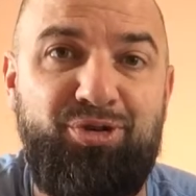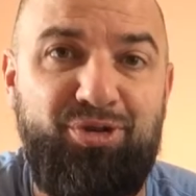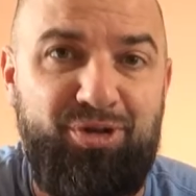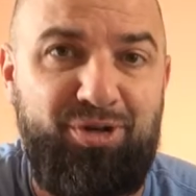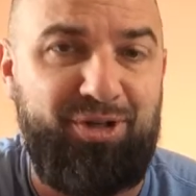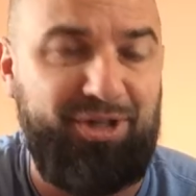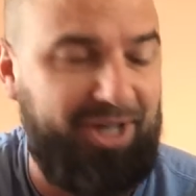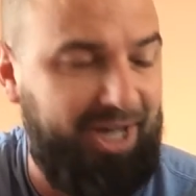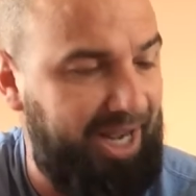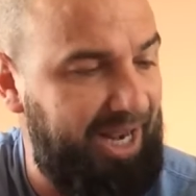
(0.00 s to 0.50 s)

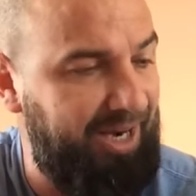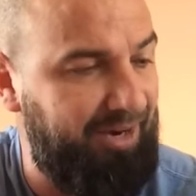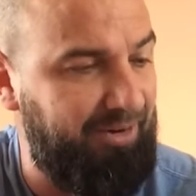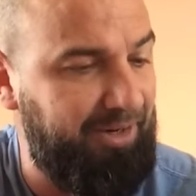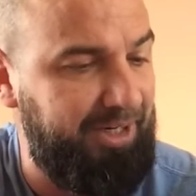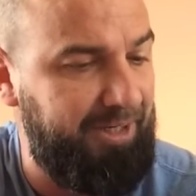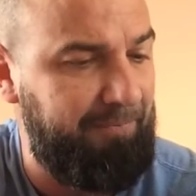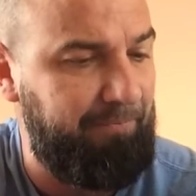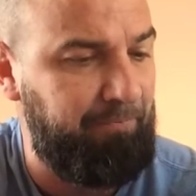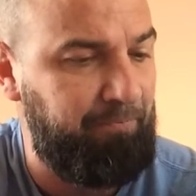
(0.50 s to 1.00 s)
good,
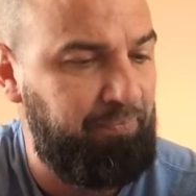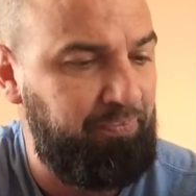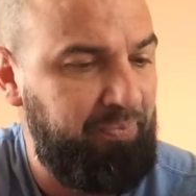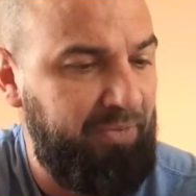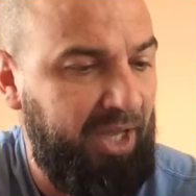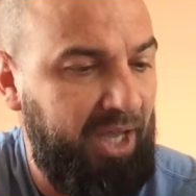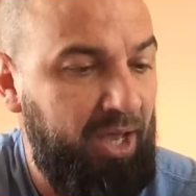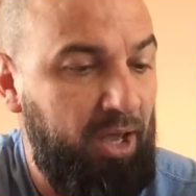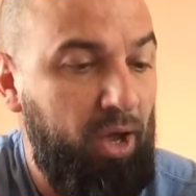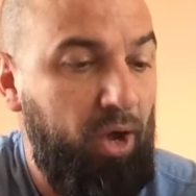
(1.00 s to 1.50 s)
Harry.
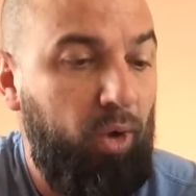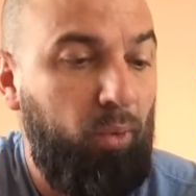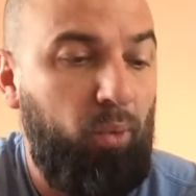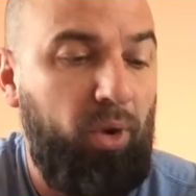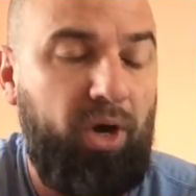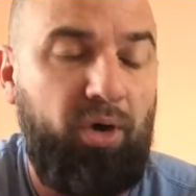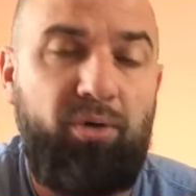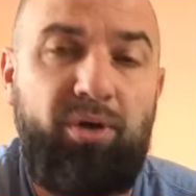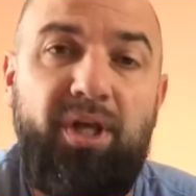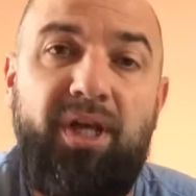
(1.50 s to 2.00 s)

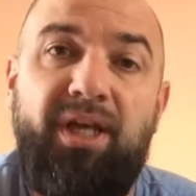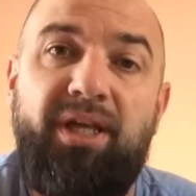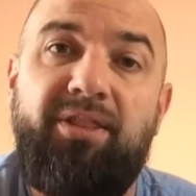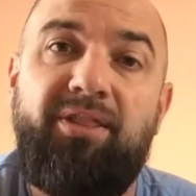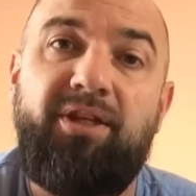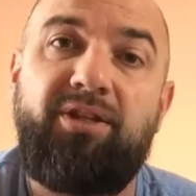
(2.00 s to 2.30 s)
Well,